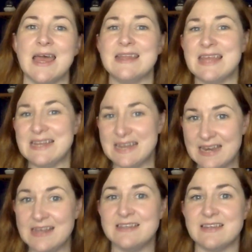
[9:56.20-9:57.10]
and they
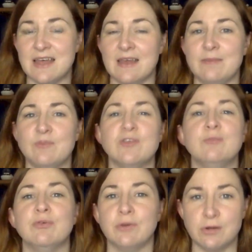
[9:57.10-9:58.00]
need time to
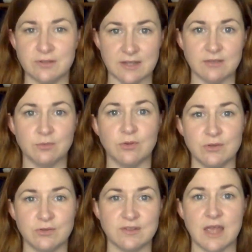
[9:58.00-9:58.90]
process what
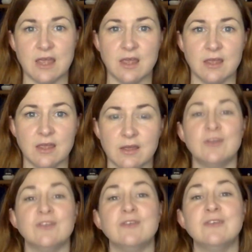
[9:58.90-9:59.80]
you're saying. So